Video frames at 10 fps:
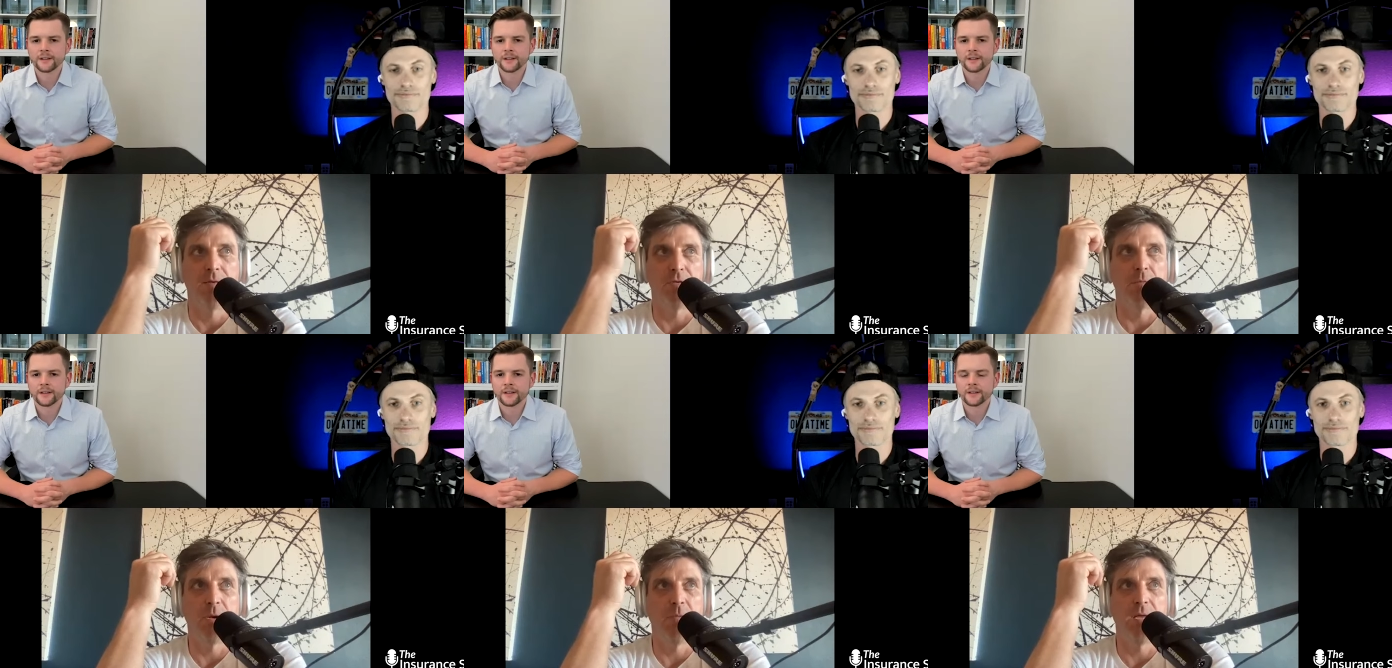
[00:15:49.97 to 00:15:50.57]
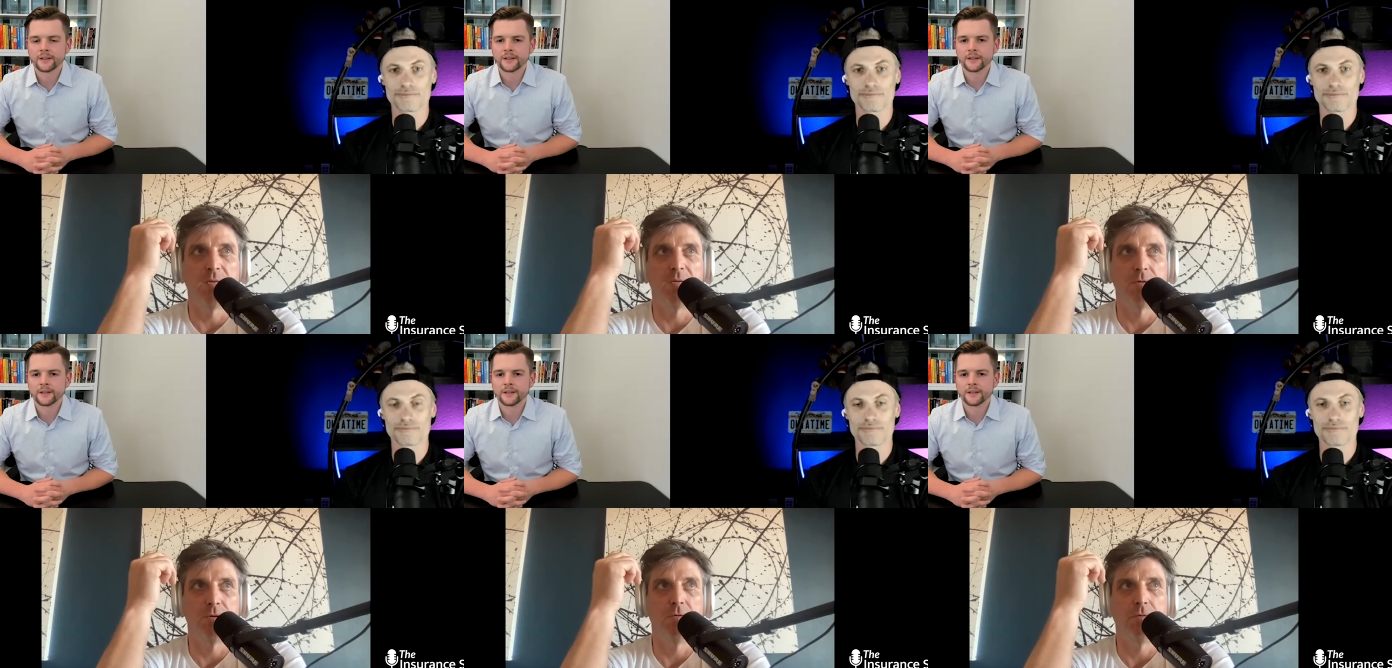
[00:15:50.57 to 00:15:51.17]
Speaker 1: so many ways
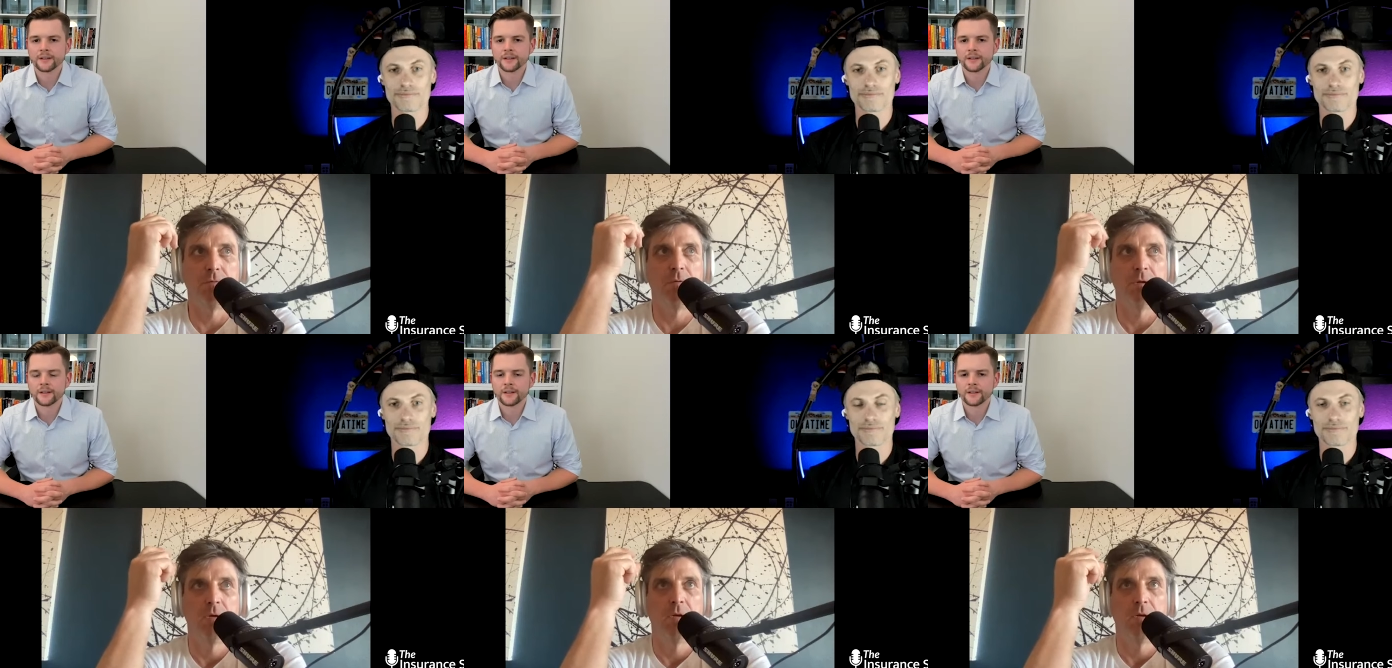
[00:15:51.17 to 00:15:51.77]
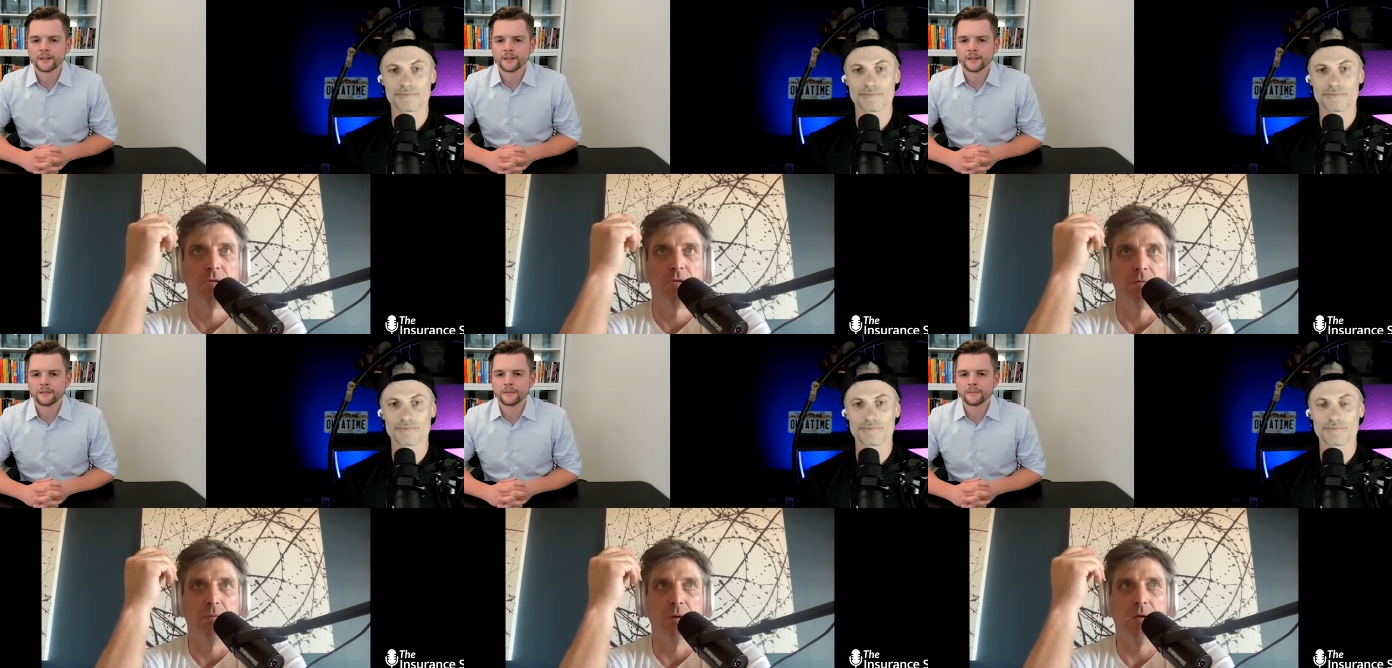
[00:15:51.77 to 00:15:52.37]
to to